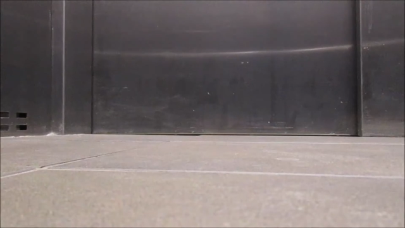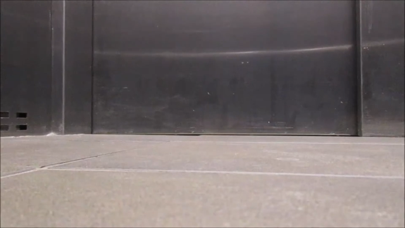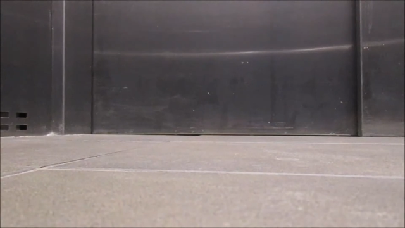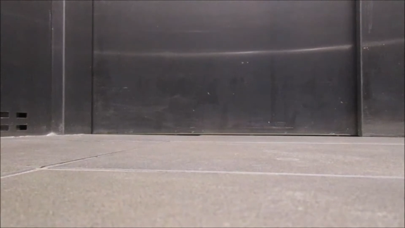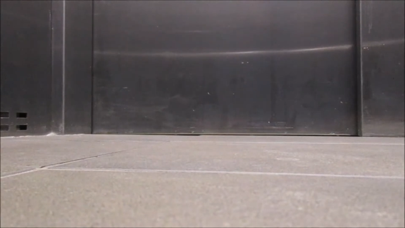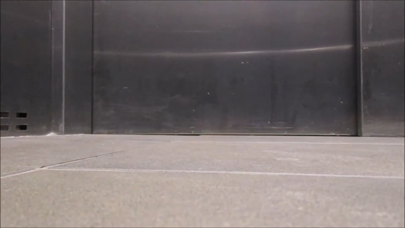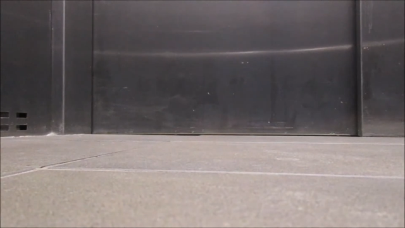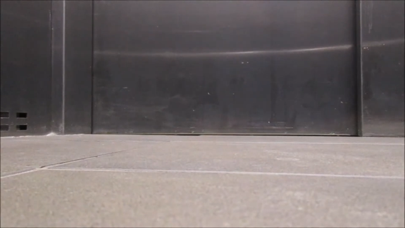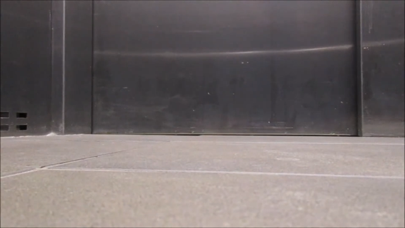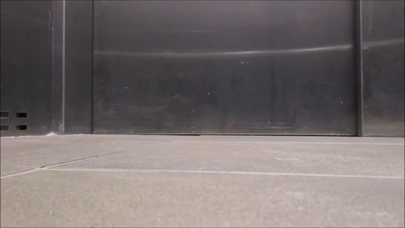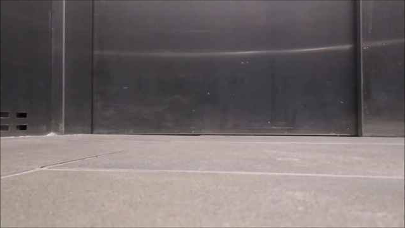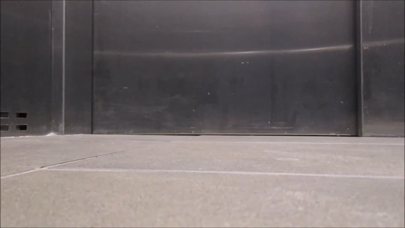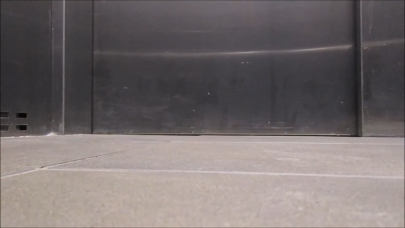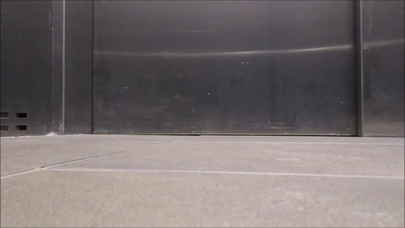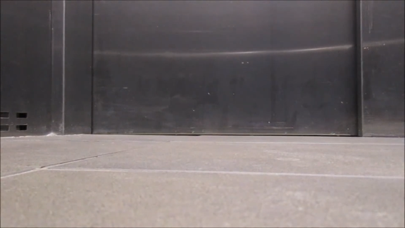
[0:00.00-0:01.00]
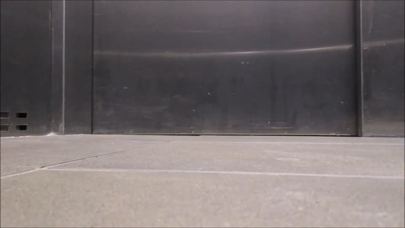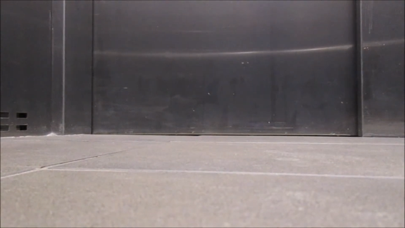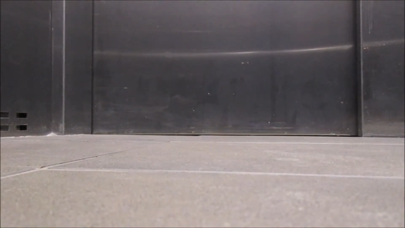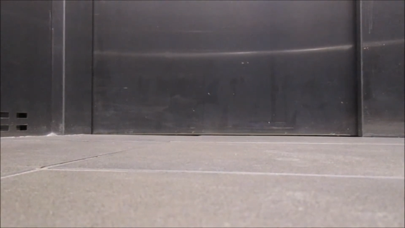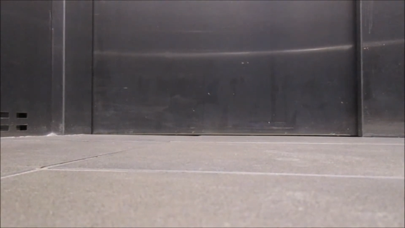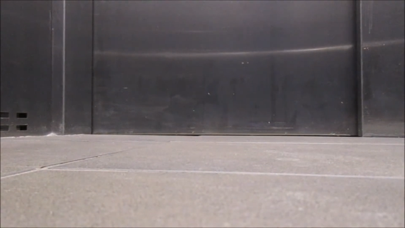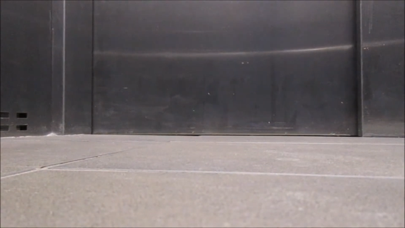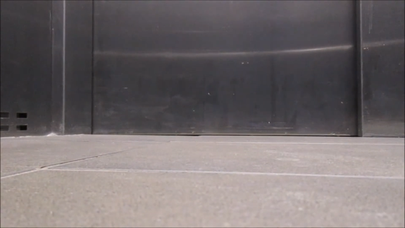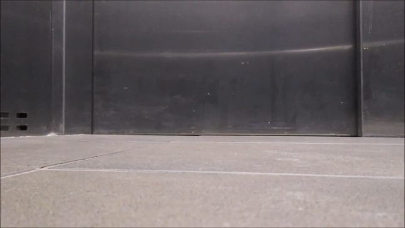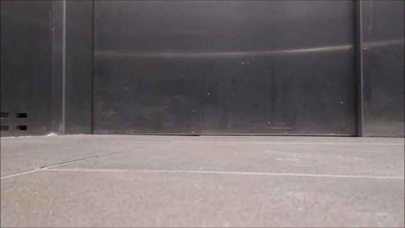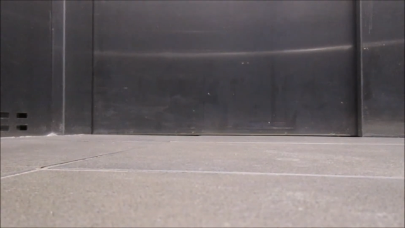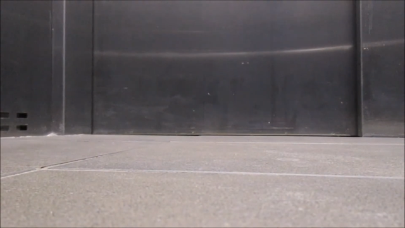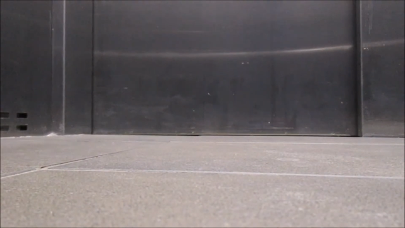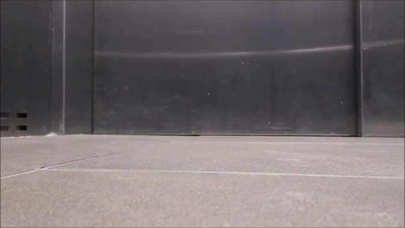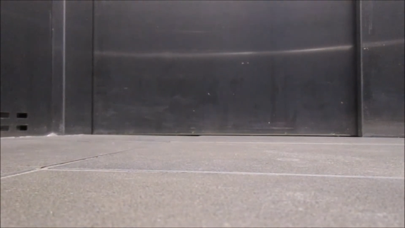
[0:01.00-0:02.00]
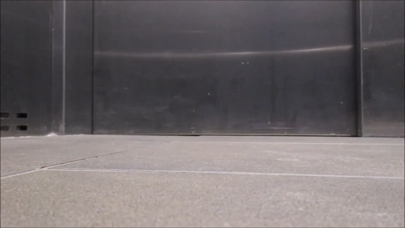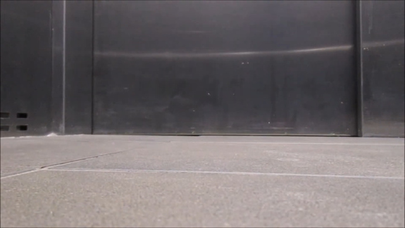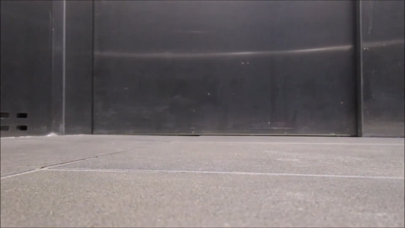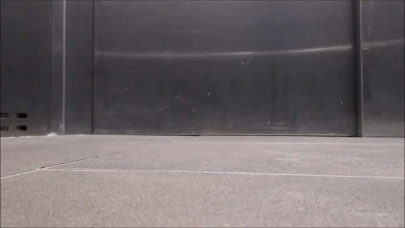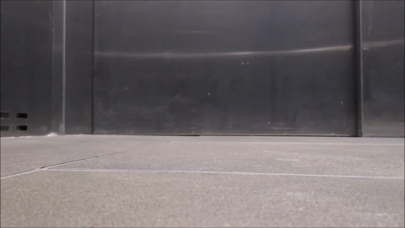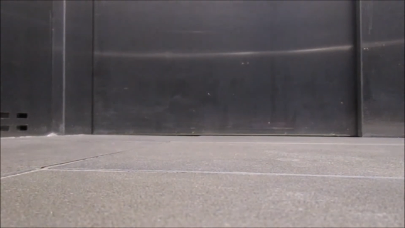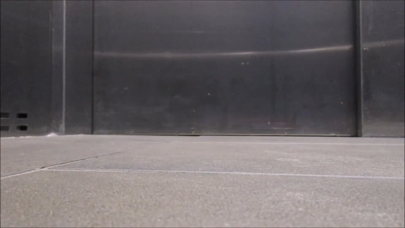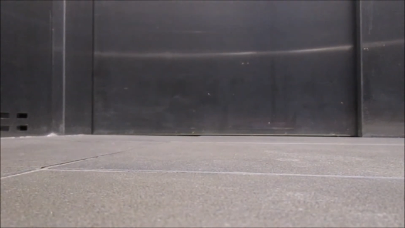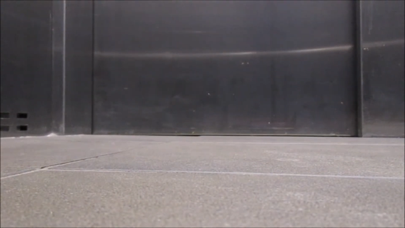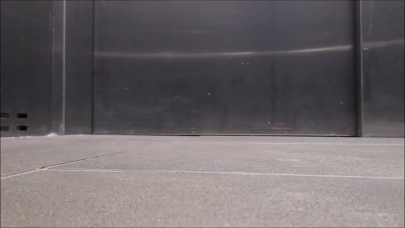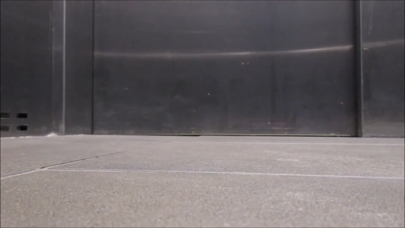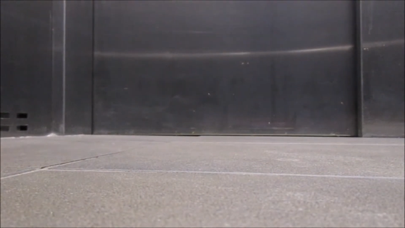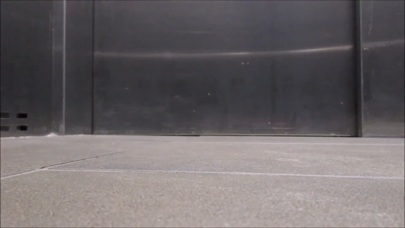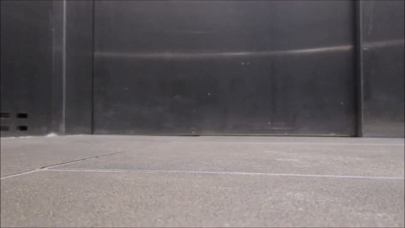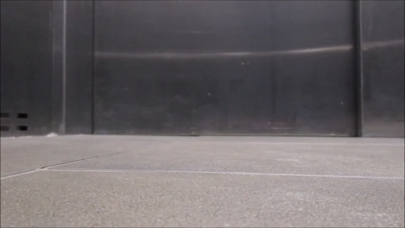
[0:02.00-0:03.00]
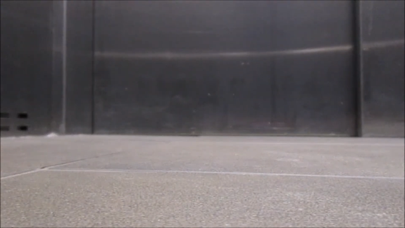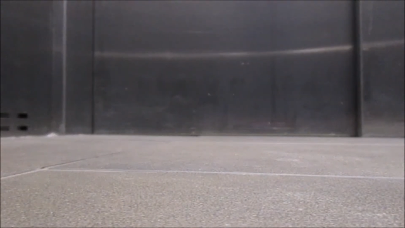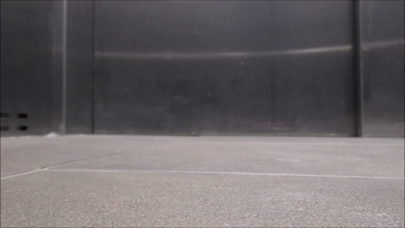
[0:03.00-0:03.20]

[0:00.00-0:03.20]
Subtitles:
(no speaker visible)